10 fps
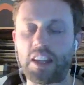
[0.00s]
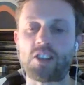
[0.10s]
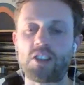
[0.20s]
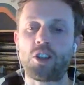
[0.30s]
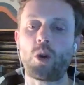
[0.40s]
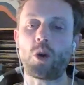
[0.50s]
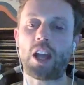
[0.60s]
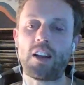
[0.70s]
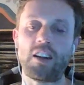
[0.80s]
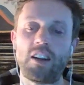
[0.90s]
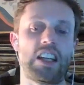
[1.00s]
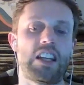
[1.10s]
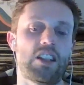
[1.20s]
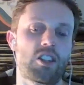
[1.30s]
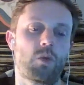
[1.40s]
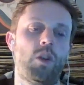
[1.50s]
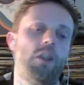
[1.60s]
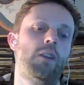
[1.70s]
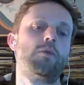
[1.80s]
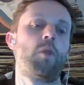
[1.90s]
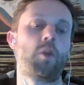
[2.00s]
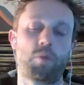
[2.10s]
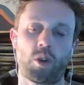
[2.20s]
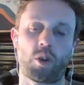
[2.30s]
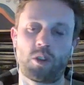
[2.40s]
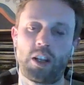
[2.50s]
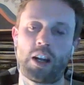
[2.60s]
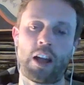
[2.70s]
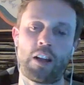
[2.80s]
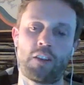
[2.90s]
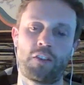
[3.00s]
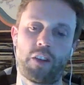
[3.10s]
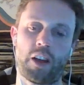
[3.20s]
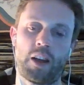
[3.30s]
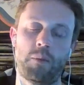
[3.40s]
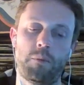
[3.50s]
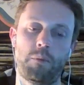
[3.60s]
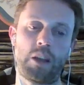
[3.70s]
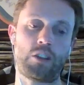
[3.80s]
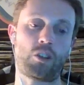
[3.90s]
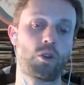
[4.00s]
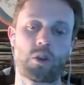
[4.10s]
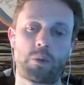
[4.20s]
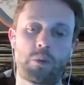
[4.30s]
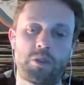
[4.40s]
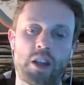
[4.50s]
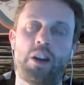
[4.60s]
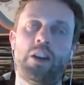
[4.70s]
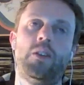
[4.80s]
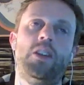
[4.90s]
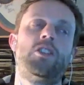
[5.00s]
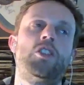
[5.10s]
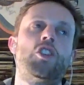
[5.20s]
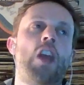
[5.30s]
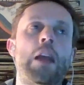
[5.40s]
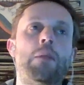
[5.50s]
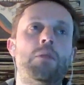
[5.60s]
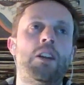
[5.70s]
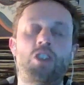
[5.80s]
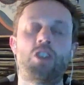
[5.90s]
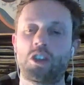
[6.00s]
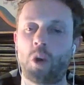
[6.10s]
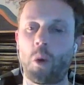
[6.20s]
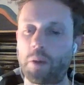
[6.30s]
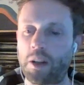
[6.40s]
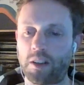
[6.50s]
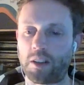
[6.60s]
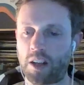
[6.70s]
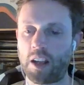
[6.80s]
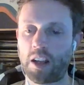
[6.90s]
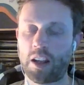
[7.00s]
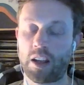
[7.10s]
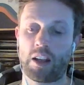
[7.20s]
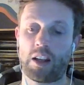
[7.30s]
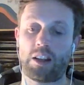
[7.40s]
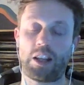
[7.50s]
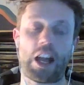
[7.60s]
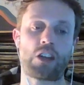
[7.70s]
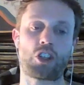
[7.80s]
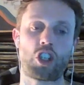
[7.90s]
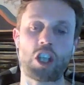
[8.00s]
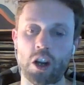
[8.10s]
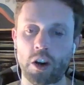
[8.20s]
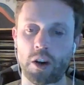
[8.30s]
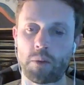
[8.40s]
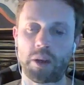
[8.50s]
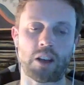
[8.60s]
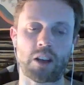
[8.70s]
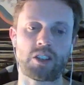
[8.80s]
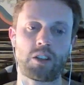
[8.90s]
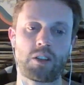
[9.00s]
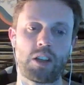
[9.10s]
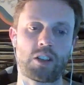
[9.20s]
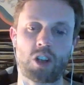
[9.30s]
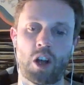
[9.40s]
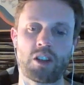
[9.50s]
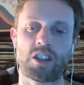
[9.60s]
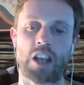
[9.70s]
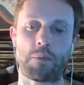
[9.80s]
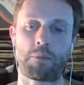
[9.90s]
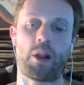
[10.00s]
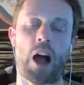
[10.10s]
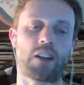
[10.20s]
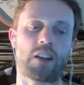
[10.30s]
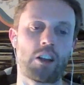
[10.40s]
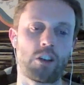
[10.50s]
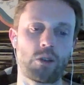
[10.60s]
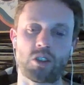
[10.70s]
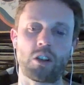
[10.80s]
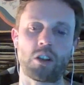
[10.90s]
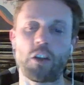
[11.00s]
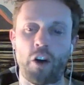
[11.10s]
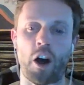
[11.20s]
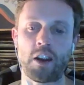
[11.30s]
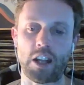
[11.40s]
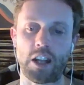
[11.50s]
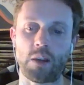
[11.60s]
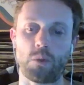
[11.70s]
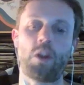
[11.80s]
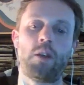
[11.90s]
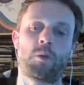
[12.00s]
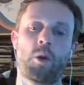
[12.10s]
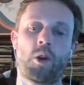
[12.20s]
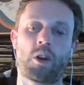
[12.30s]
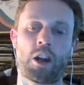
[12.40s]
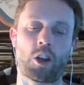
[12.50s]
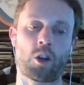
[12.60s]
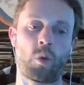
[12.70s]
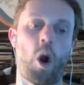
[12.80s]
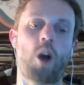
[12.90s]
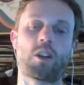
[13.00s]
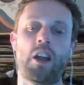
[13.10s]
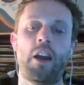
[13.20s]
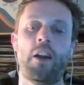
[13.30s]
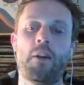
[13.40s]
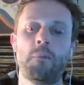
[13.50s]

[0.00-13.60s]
It is located in East Williamsburg, Brooklyn, and I have made 2 trips there, and it's a shame that it just opened last year because it's on the same block that I used to live on in Williamsburg, and I could have walked there.